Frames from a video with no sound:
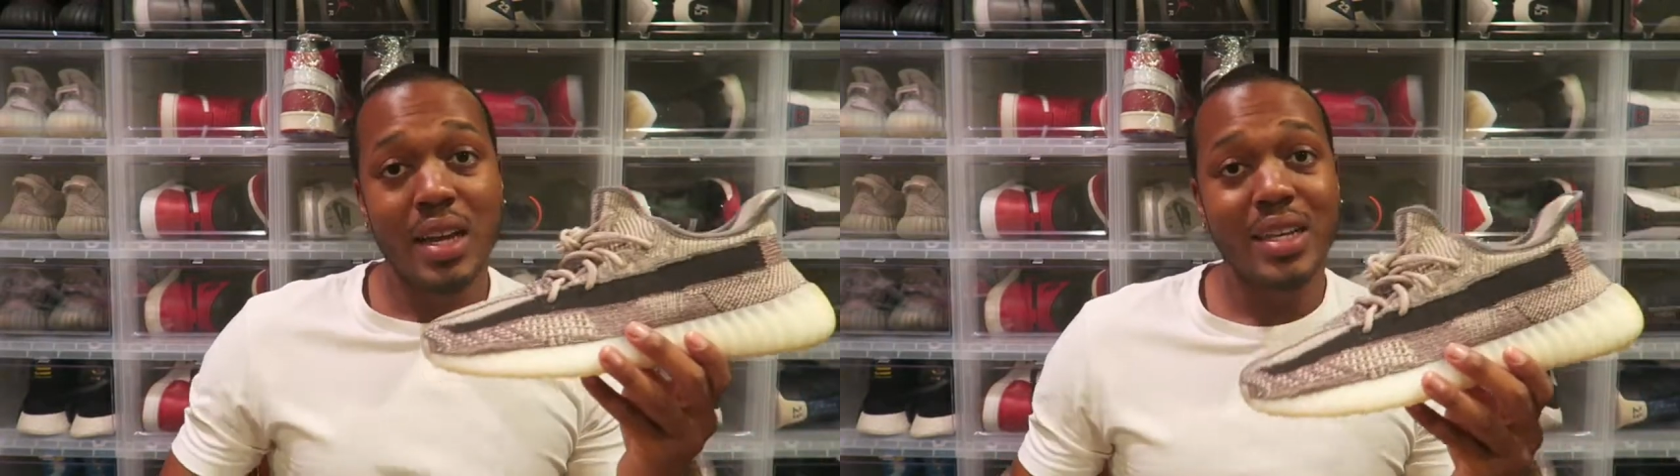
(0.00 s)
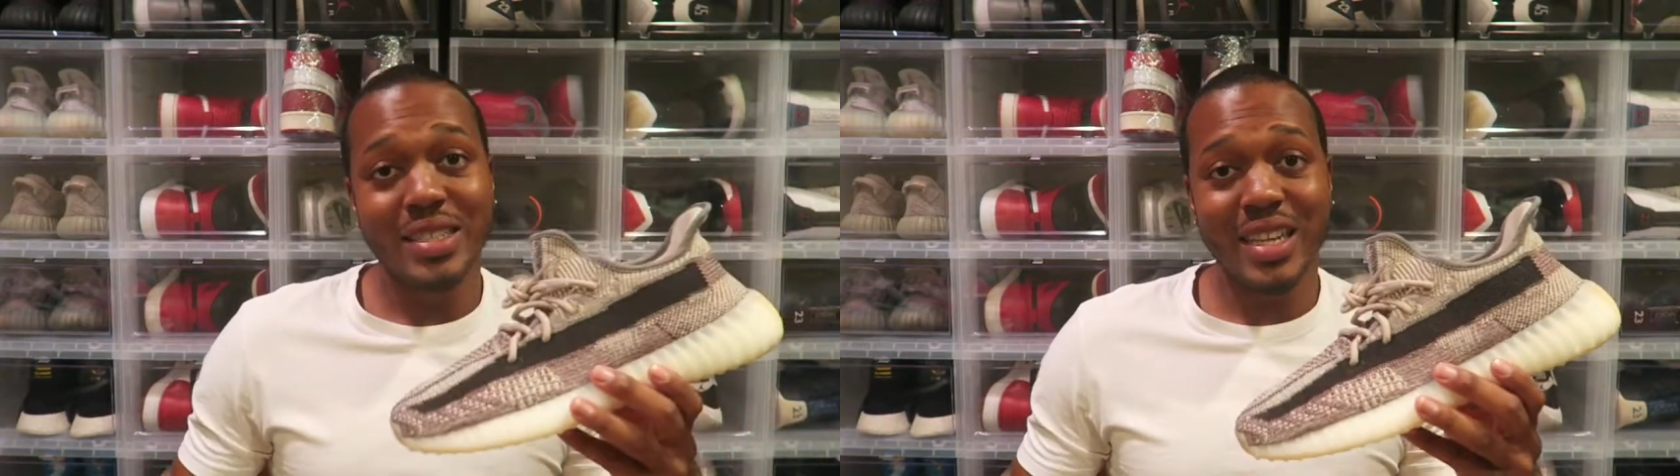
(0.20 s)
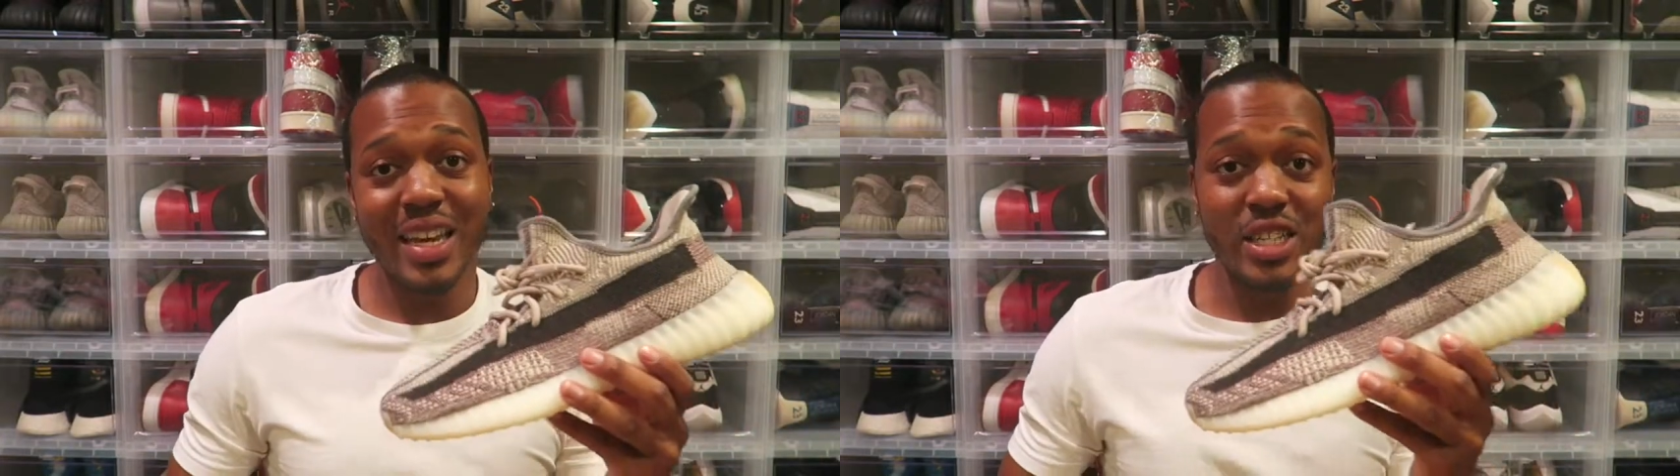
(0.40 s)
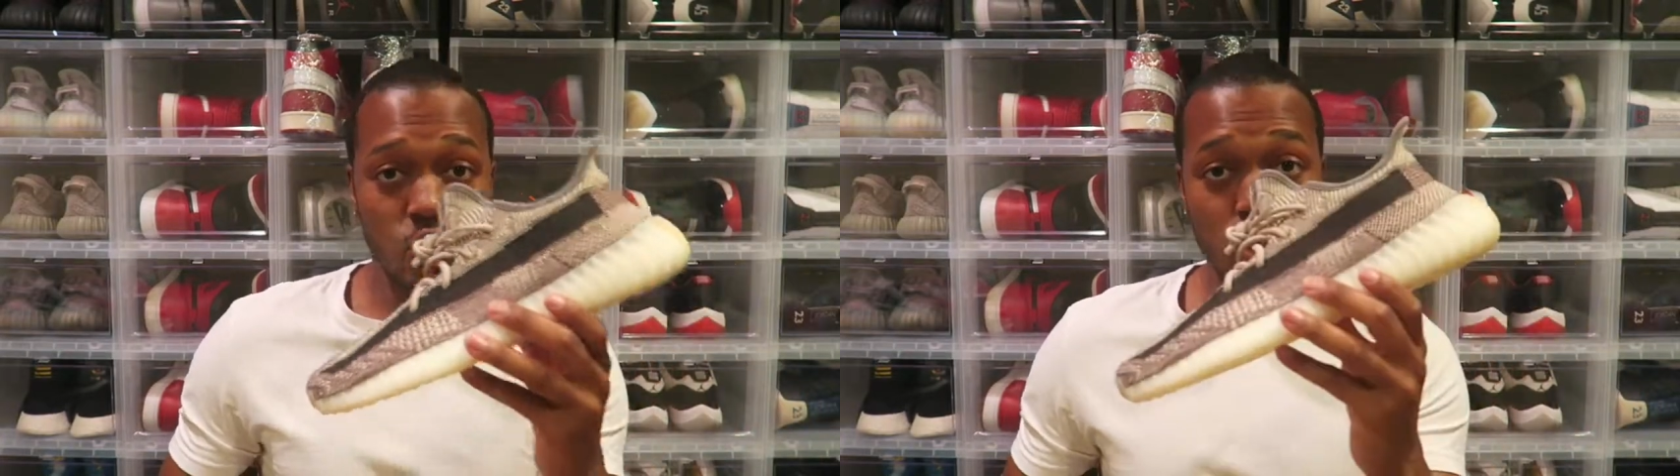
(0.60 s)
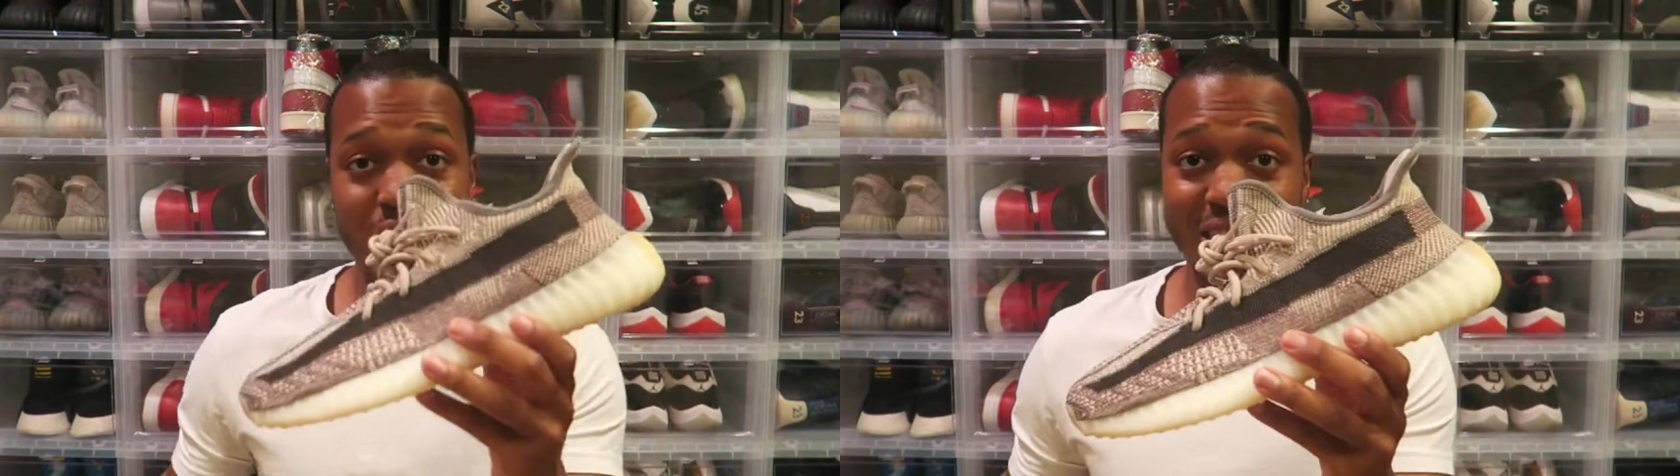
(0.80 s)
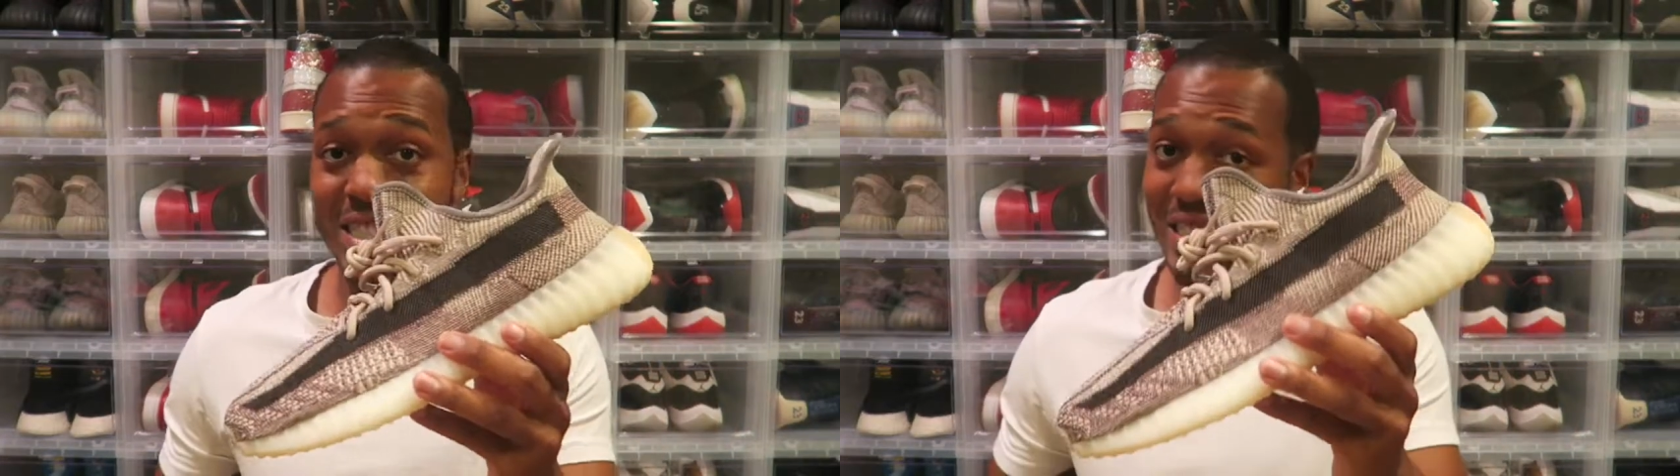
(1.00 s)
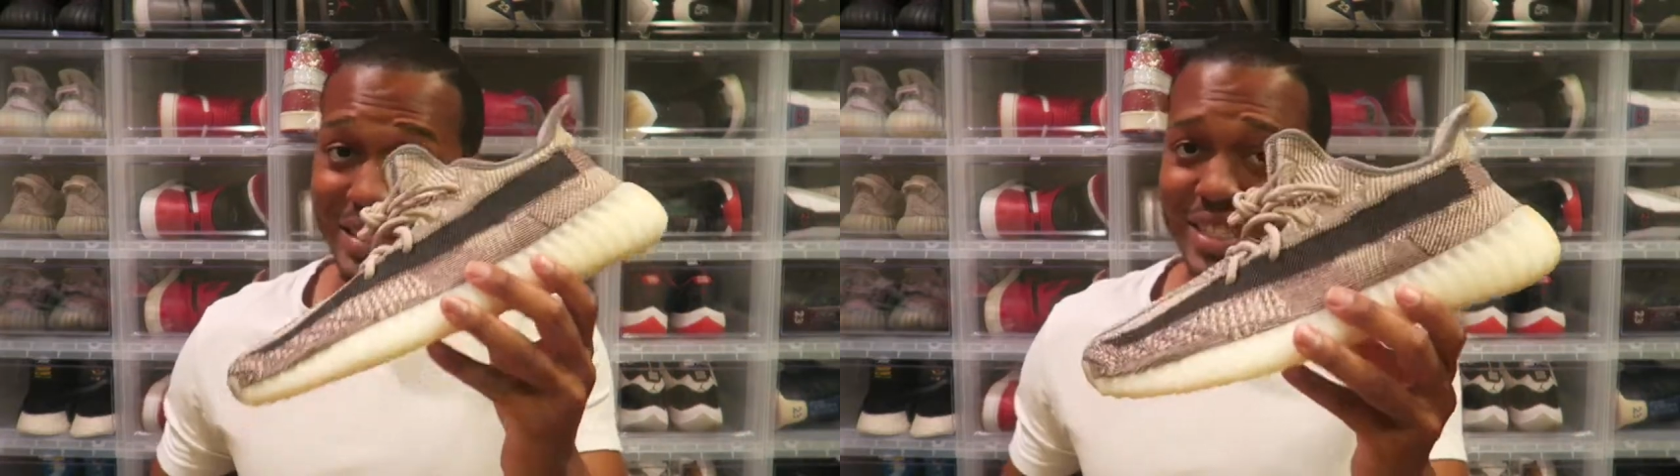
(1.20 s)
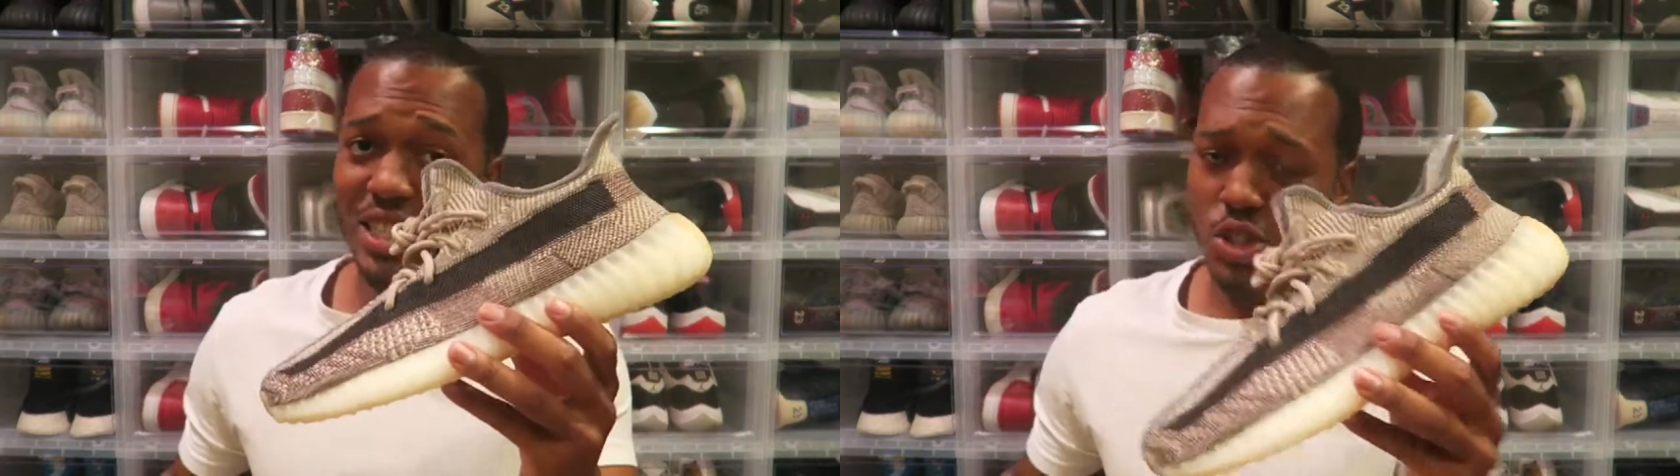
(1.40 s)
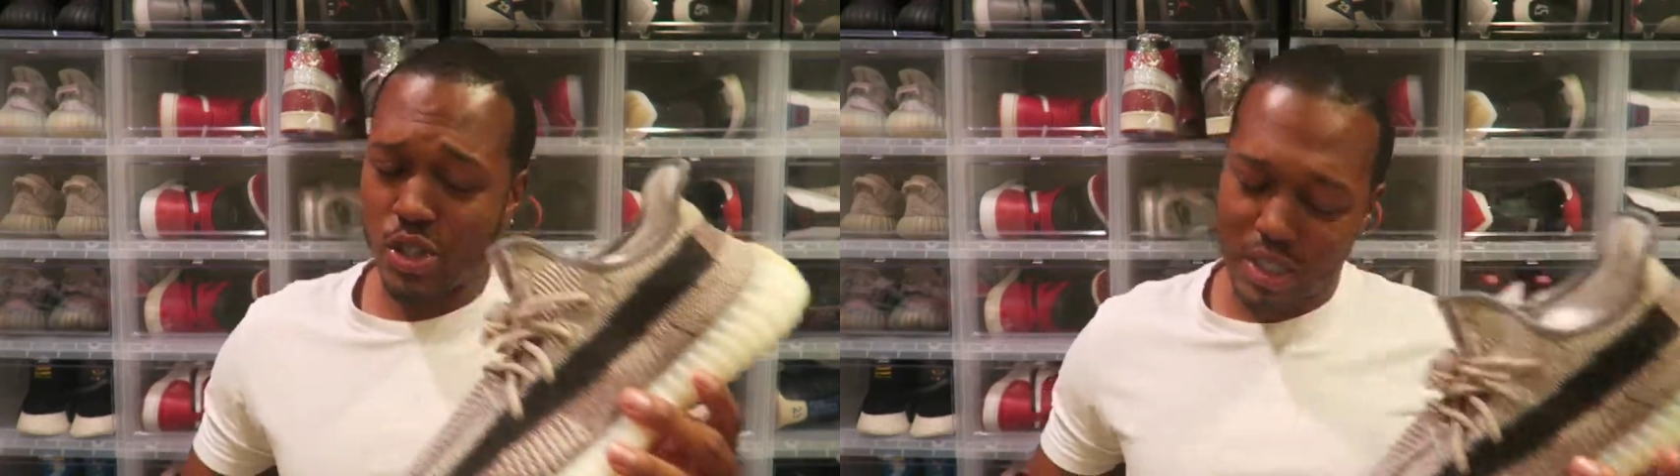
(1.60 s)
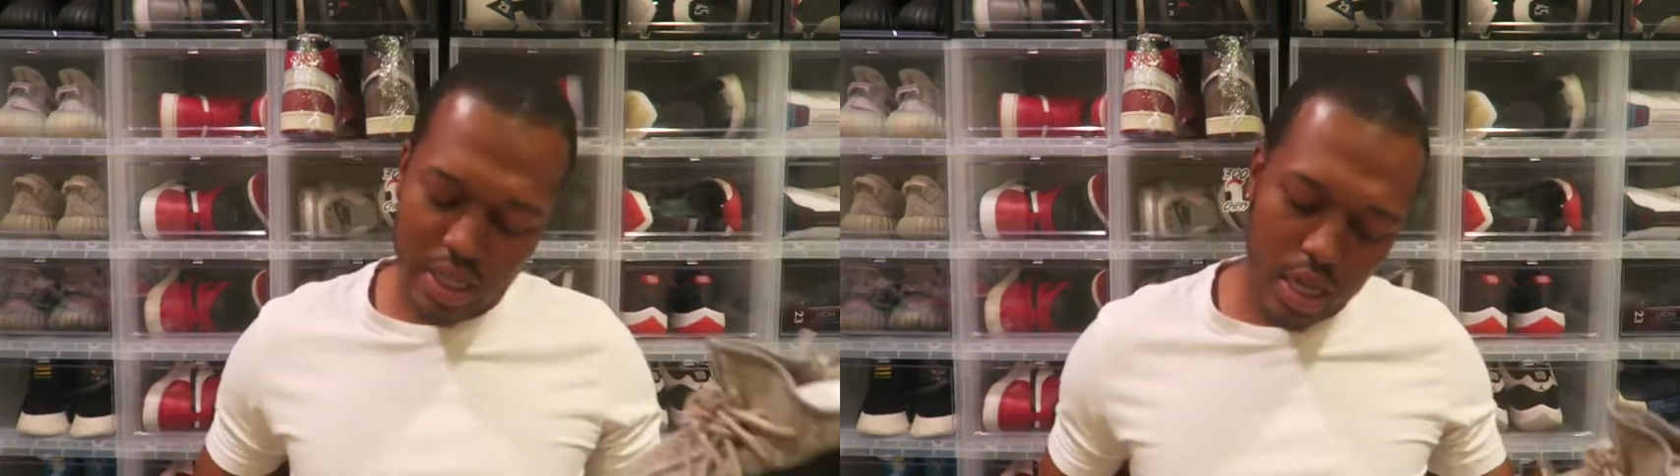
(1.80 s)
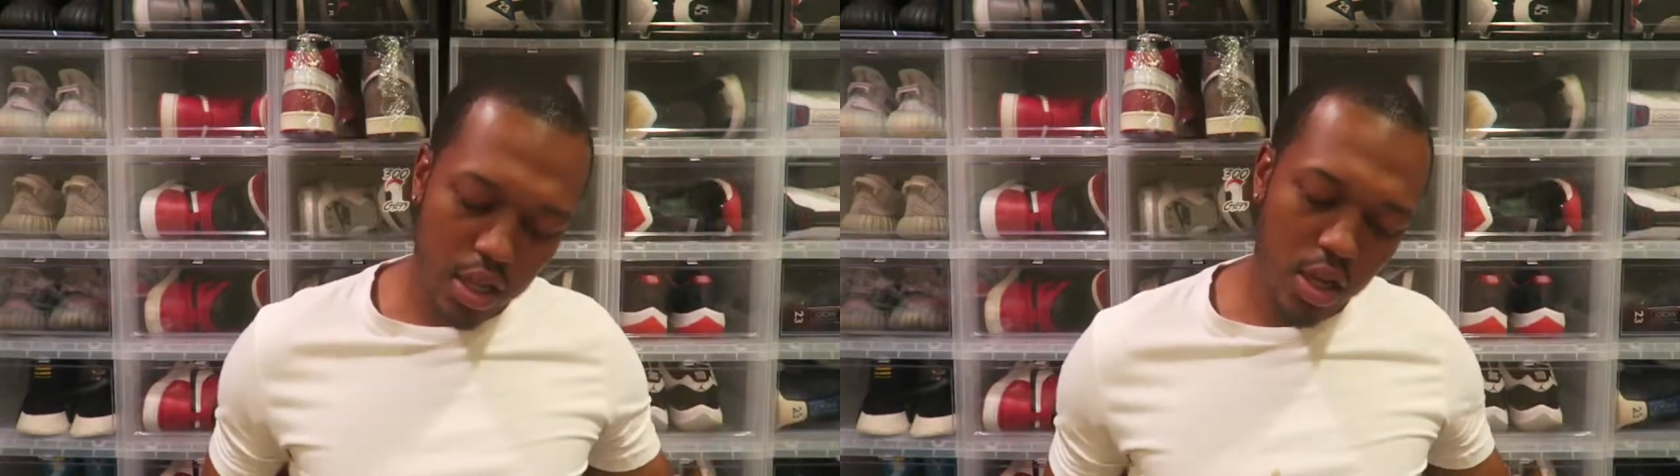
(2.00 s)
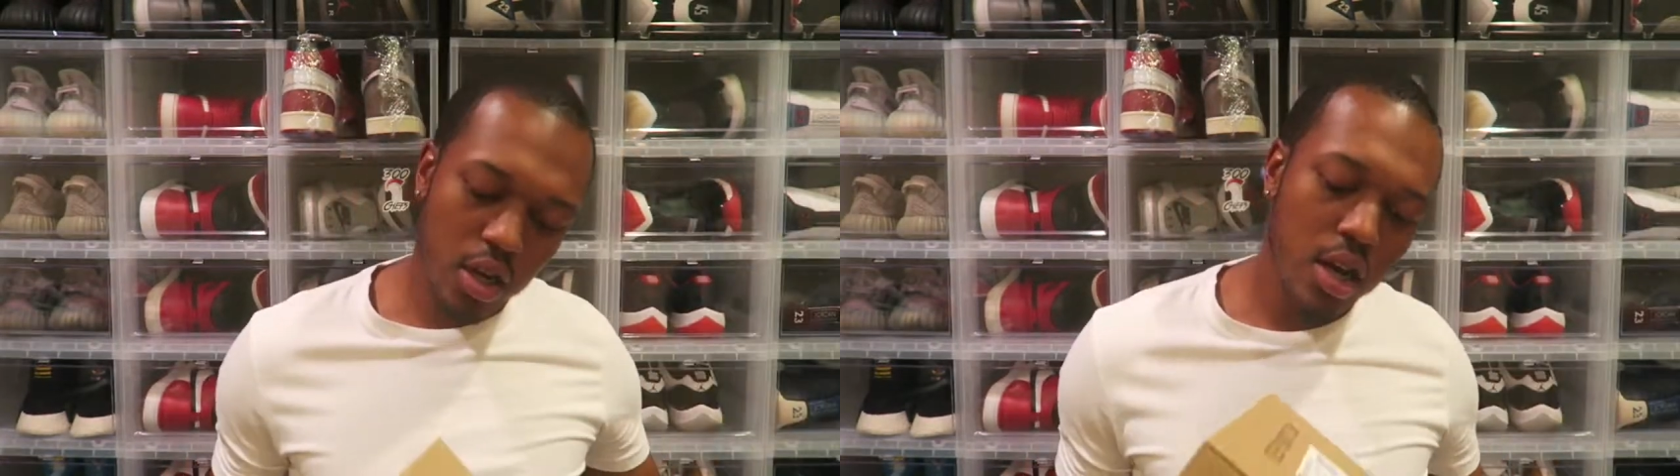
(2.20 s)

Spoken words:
it's an interesting color.